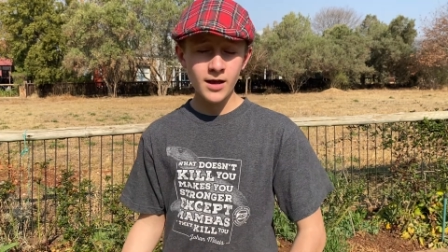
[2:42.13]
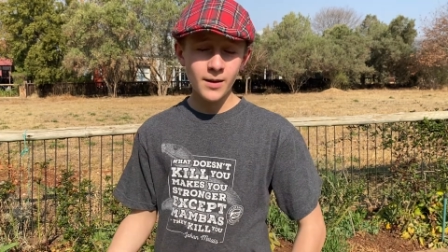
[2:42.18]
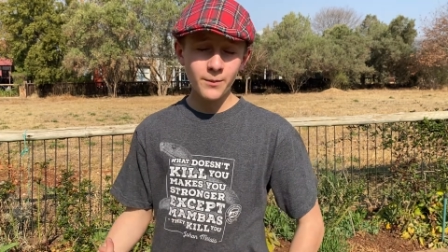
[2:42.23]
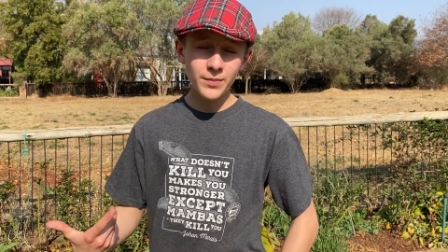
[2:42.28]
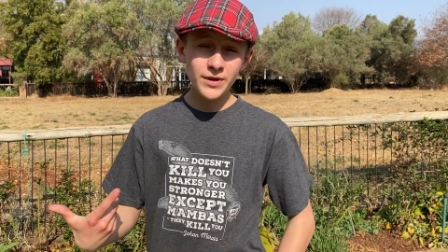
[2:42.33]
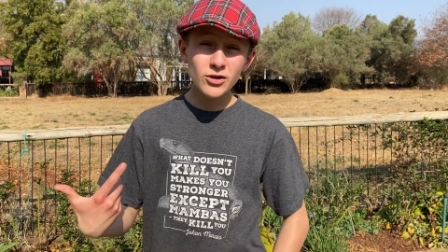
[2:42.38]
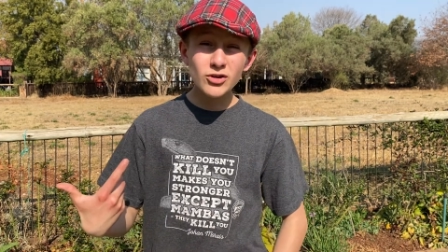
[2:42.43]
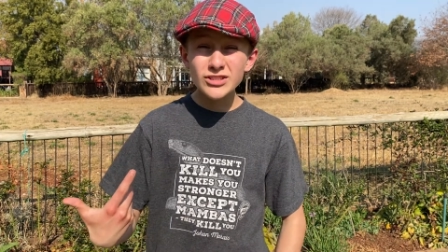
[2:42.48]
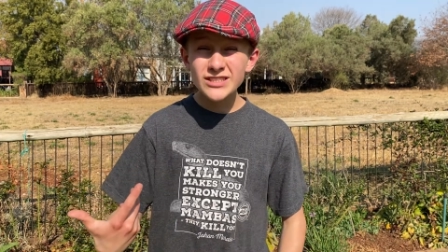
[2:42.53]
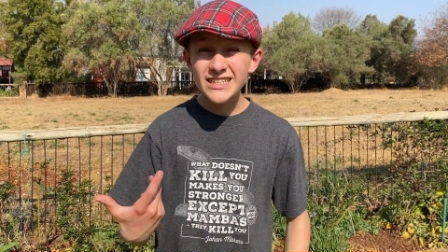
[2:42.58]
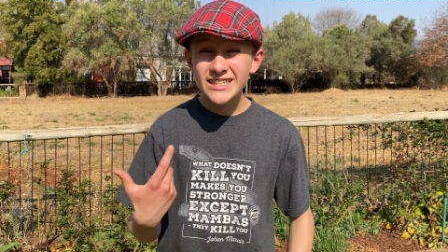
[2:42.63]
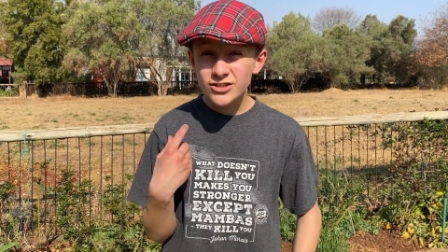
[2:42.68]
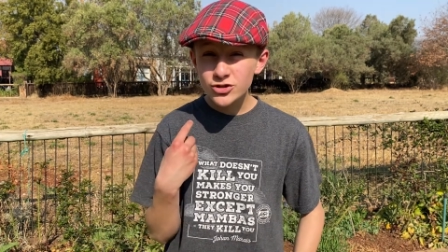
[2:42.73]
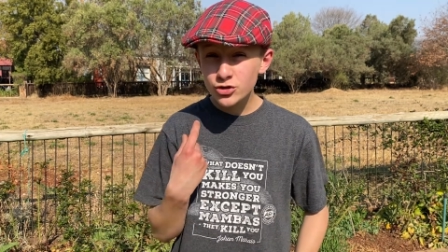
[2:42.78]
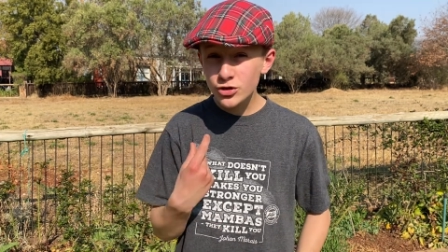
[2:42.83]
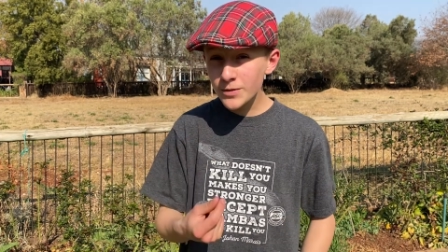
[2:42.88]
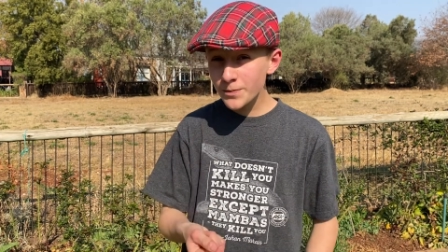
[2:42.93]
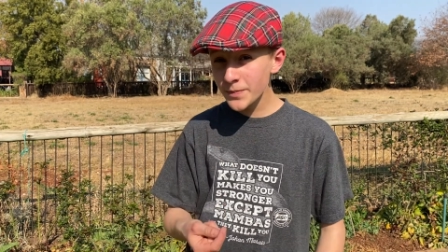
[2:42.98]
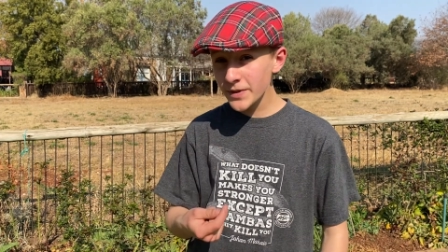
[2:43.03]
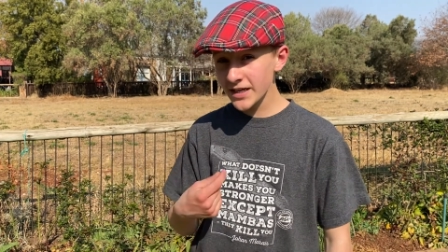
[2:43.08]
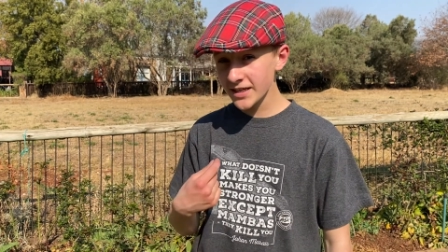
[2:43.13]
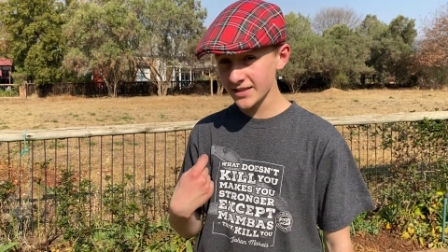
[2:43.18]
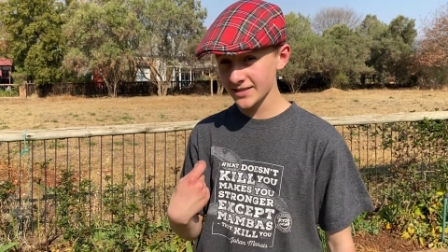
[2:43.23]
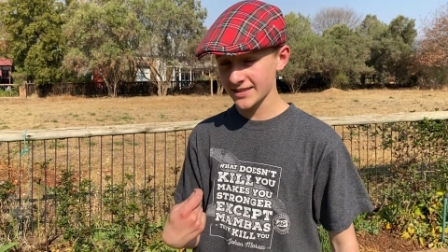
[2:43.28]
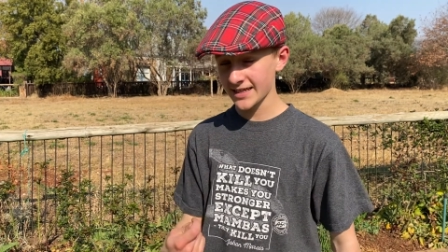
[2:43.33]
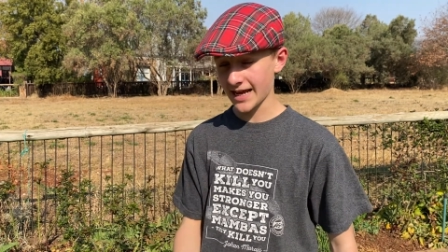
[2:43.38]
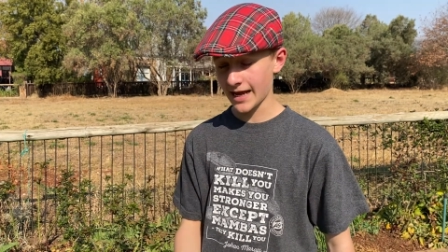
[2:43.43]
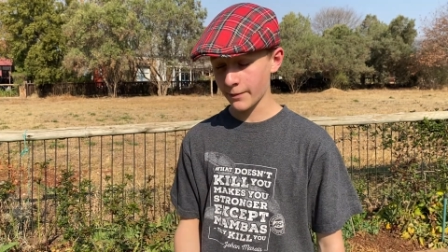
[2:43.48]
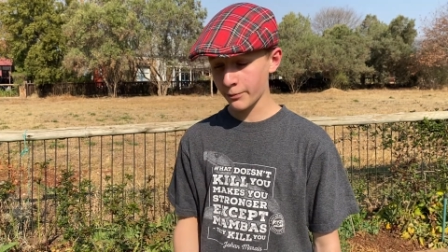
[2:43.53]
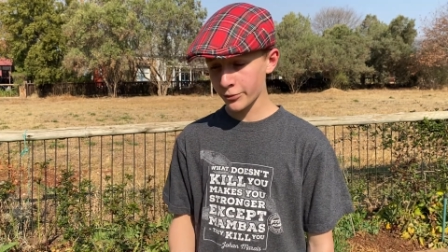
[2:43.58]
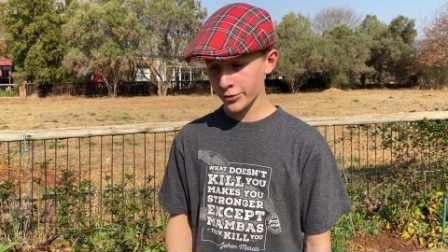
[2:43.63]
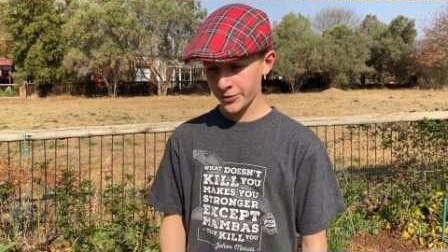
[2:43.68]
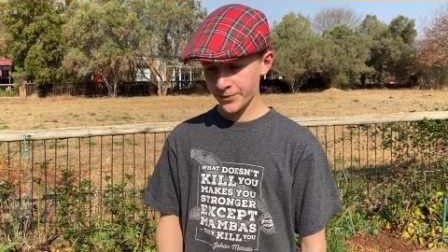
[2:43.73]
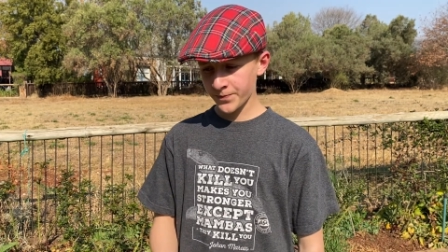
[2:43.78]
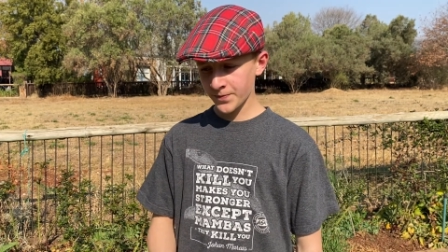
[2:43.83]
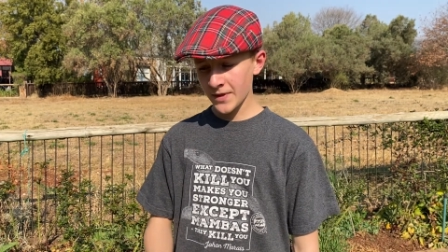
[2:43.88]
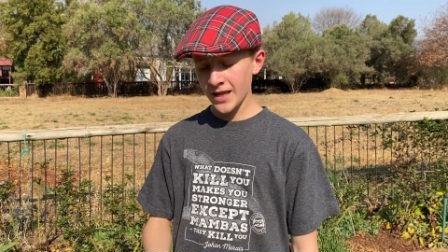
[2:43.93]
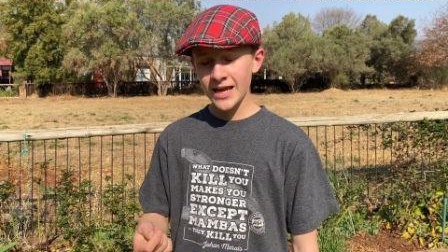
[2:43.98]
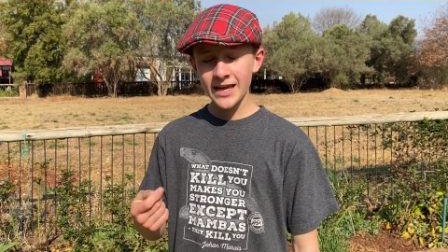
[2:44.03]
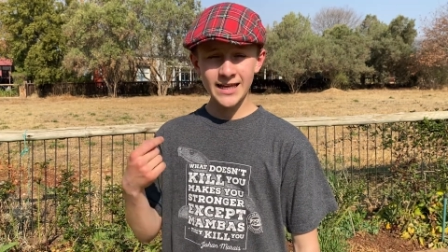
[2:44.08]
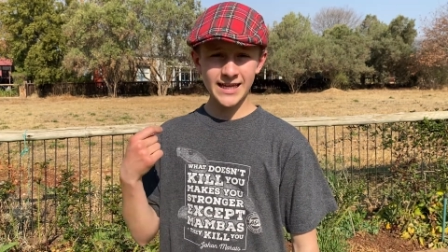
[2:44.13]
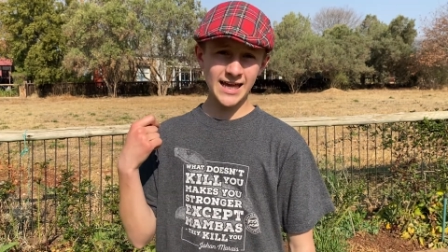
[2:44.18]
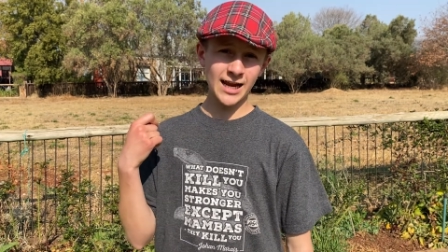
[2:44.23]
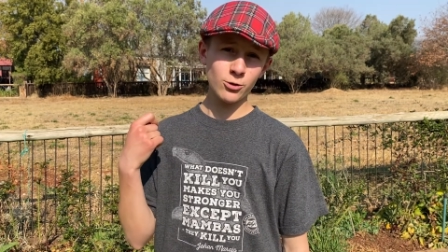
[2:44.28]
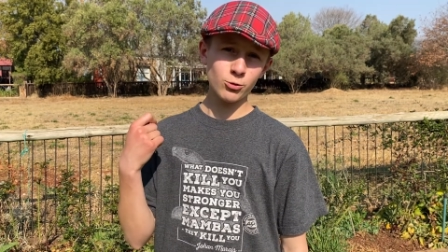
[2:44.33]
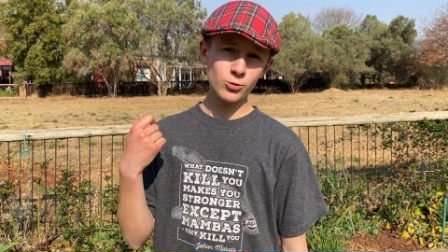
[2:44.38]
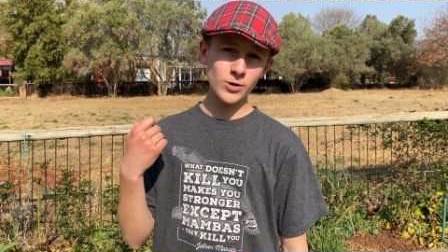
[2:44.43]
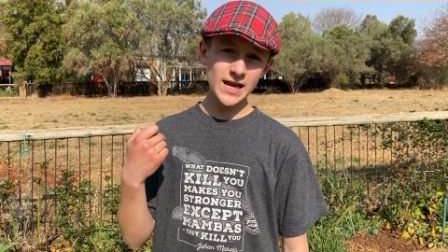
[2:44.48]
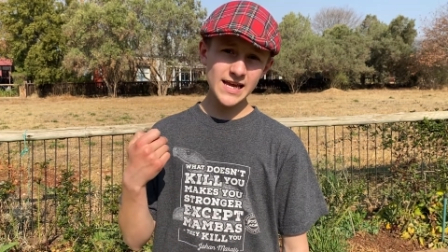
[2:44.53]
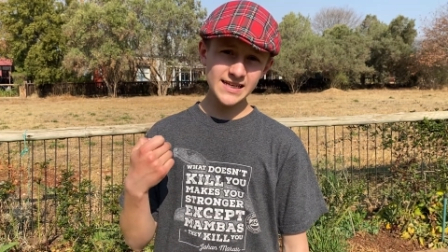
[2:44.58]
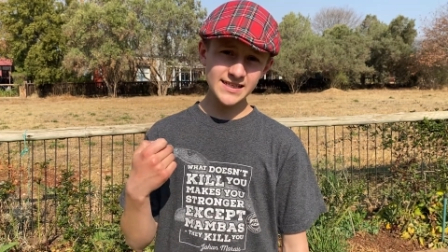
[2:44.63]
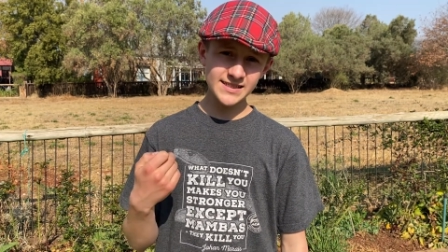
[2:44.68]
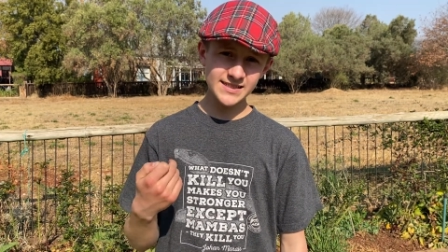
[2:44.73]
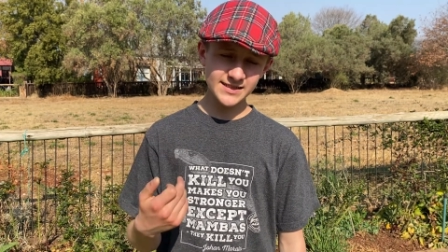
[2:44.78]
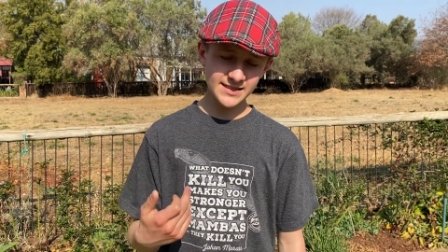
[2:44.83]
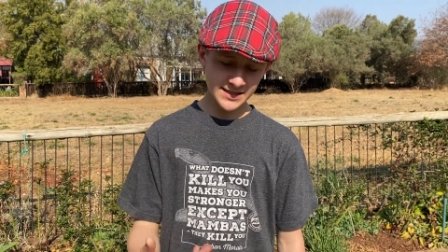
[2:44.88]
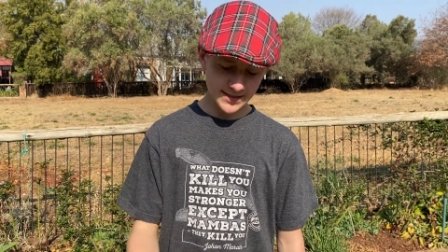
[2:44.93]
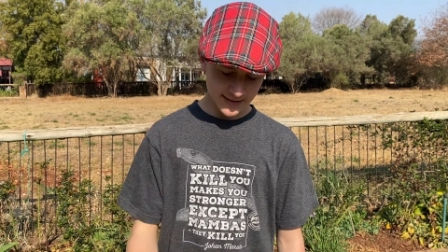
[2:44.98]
because a dripping tap can waste